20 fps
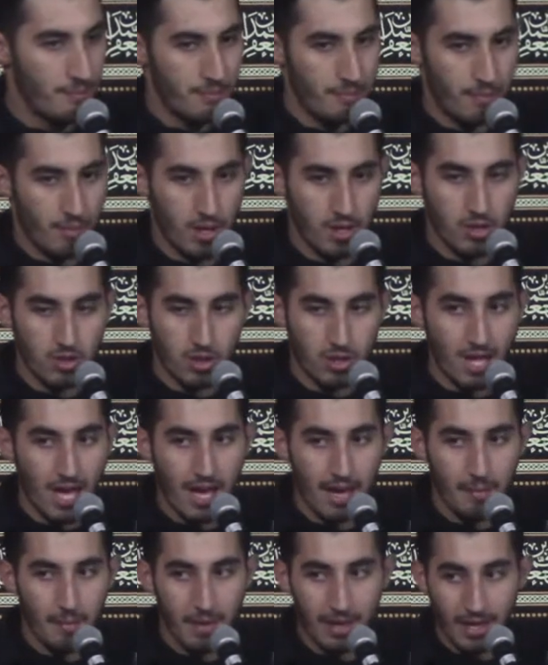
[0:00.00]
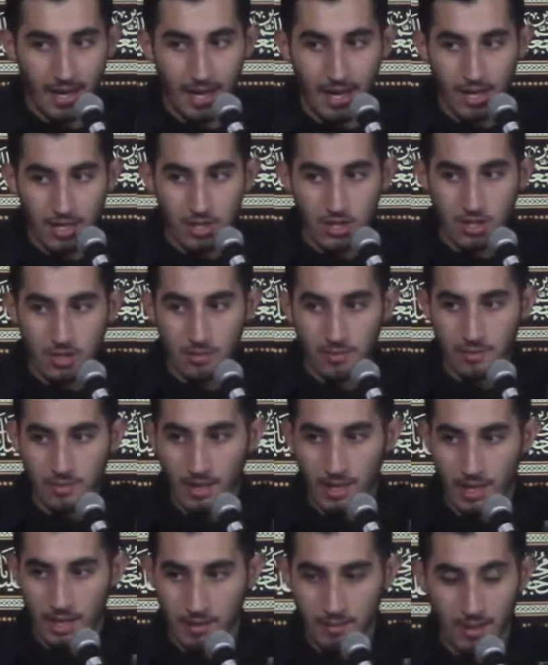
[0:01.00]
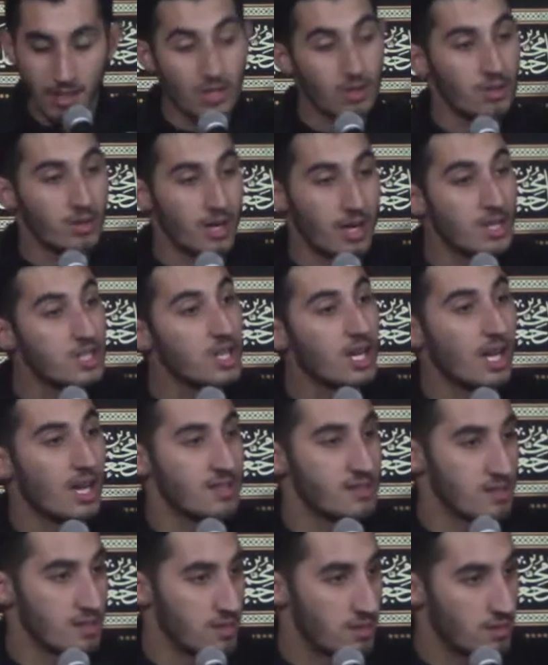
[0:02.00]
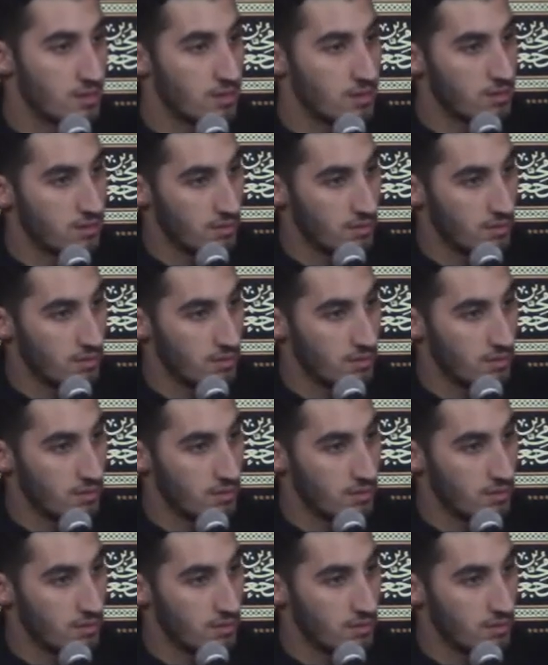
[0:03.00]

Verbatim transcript: Mind you that Bani Hashim and Bani Quraysh are cousins.